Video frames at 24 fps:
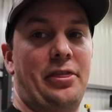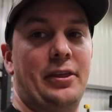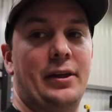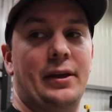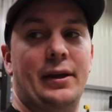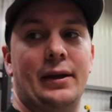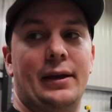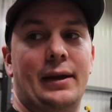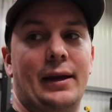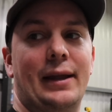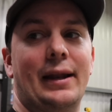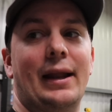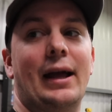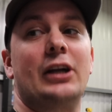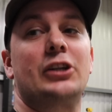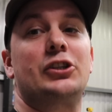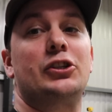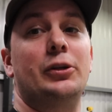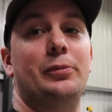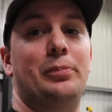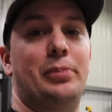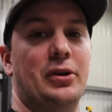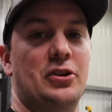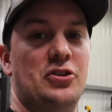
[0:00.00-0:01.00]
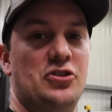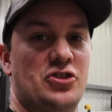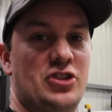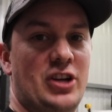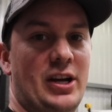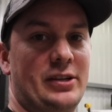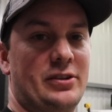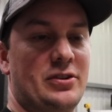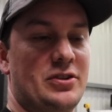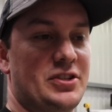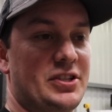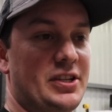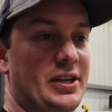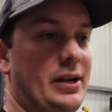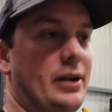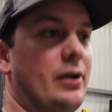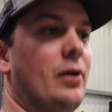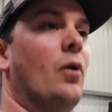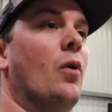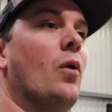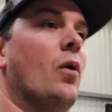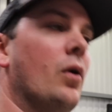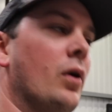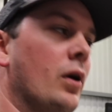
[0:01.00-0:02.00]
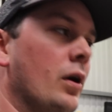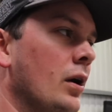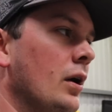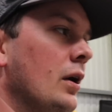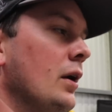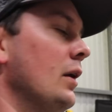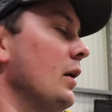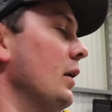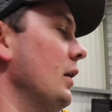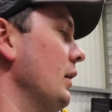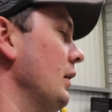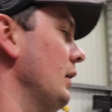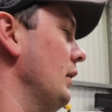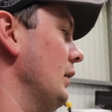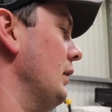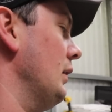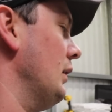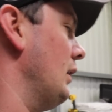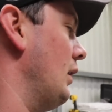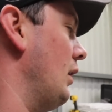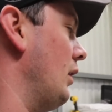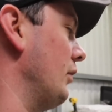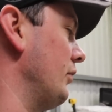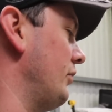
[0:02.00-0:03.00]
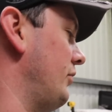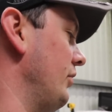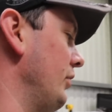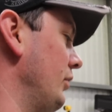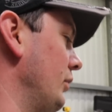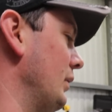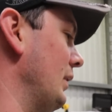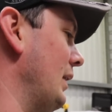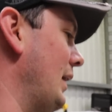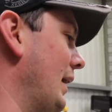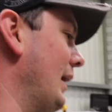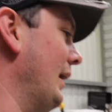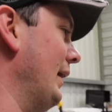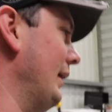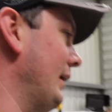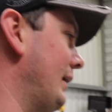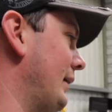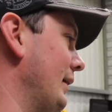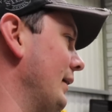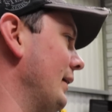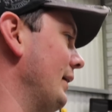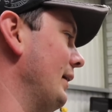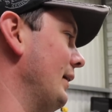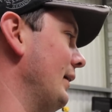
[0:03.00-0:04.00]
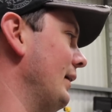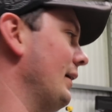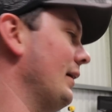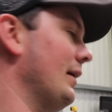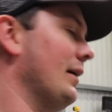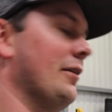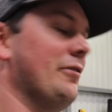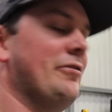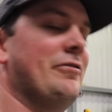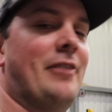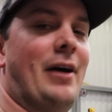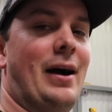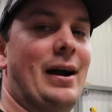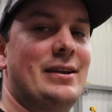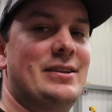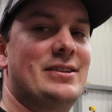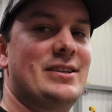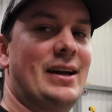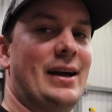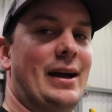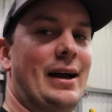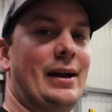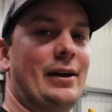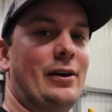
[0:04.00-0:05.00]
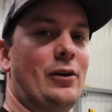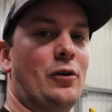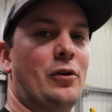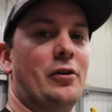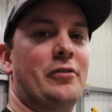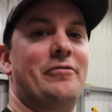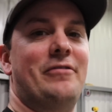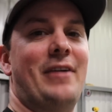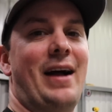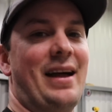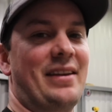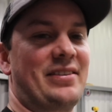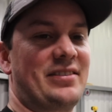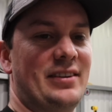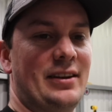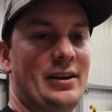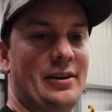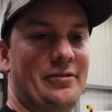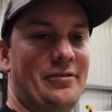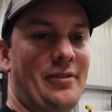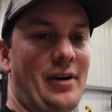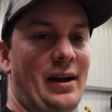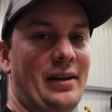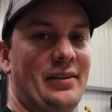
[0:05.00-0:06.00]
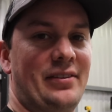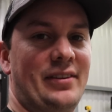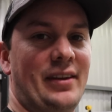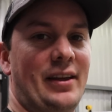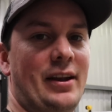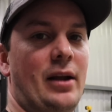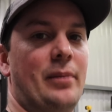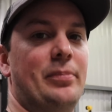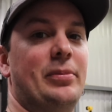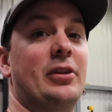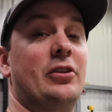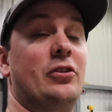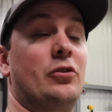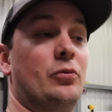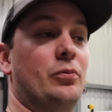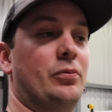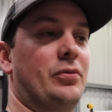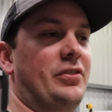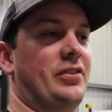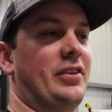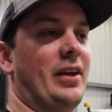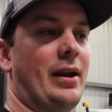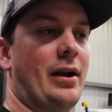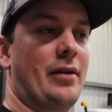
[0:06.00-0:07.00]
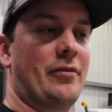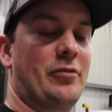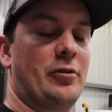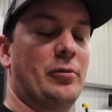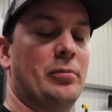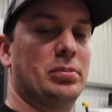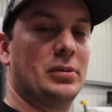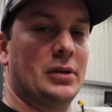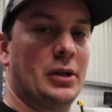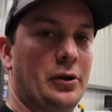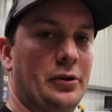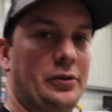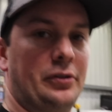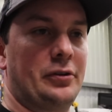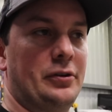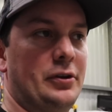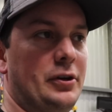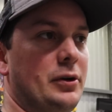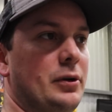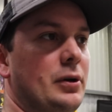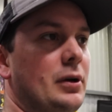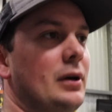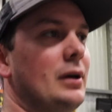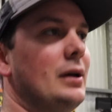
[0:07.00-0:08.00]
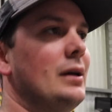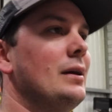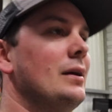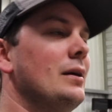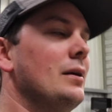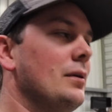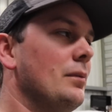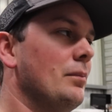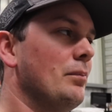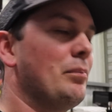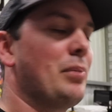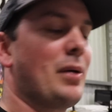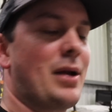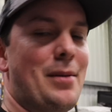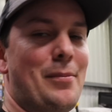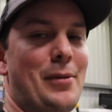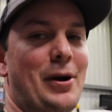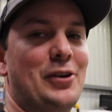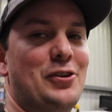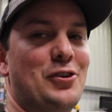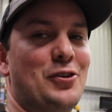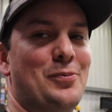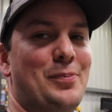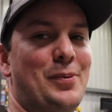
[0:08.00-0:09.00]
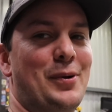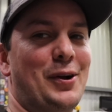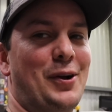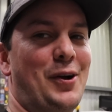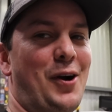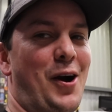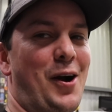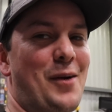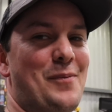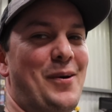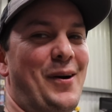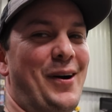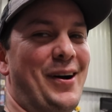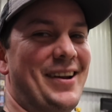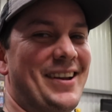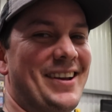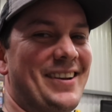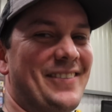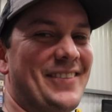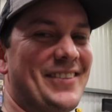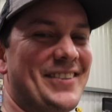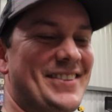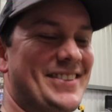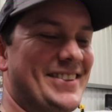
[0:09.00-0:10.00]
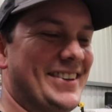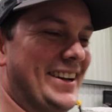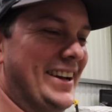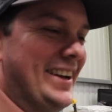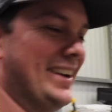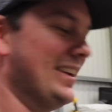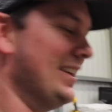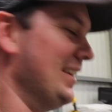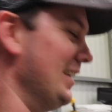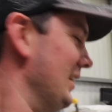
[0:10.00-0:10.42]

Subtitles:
thing and actually put injectors in it, or I'll do like a FiTech or a Fast EFI setup that's set up for blow through. But I might just put a carb on it, we'll see.